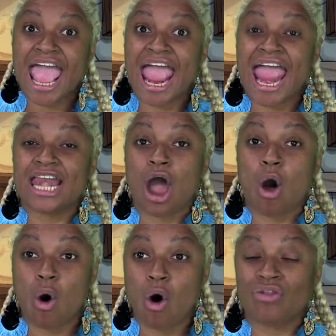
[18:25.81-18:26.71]
And
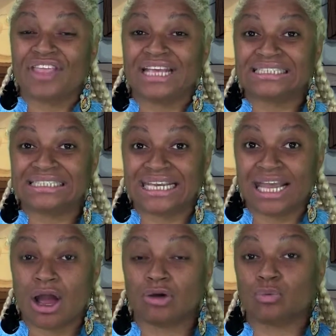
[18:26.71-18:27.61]
all they
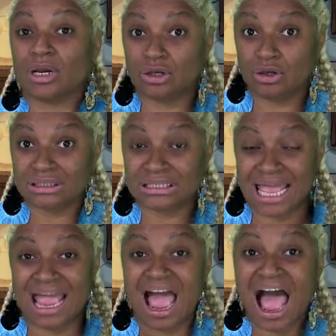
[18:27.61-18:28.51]
see what looks
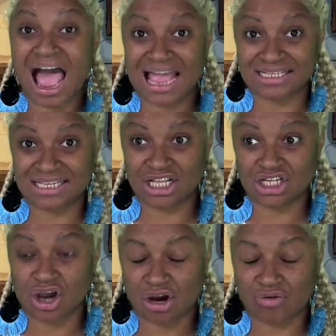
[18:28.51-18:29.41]
like eyes in the
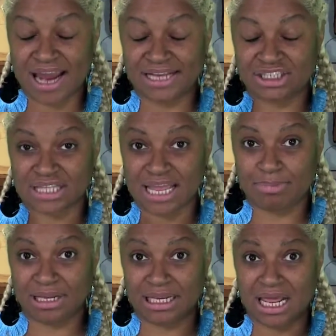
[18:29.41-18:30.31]
dark, right? Just like
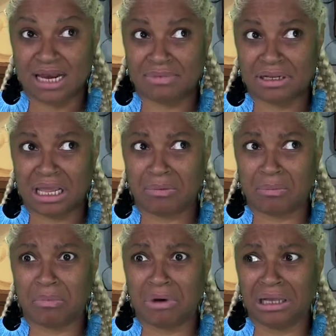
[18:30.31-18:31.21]
blinking at them. They're like,
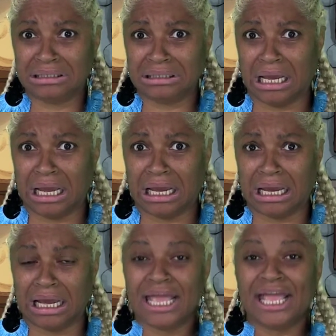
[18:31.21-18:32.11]
what
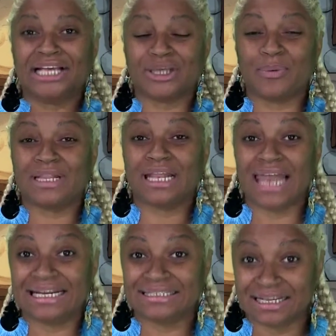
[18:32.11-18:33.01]
the? So when the
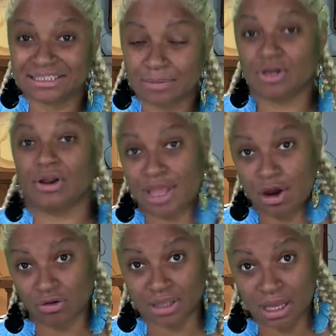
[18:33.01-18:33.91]
light does come, they
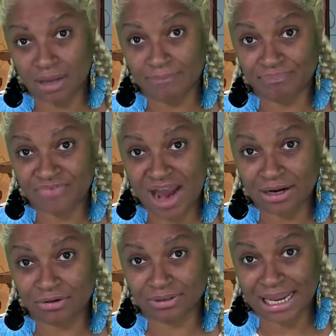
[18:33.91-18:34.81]
hold the
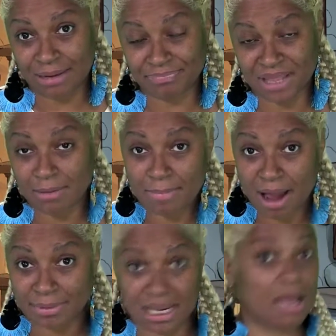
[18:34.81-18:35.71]
fire lamp
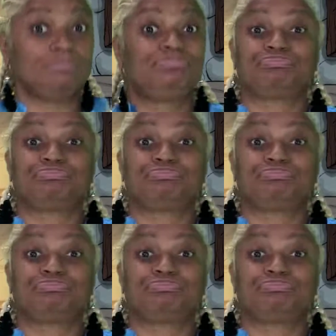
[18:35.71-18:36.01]
thingamabobby up.